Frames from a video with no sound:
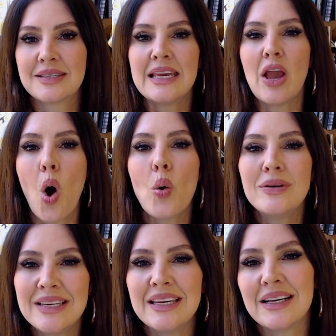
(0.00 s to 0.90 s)

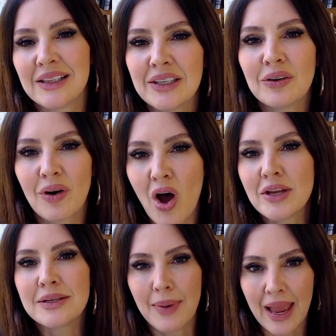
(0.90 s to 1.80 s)
COD, clear
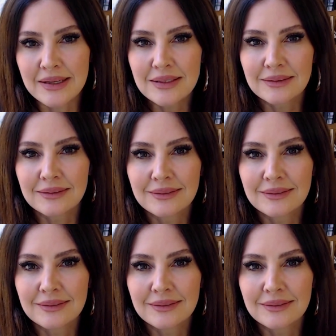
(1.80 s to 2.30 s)
on demand.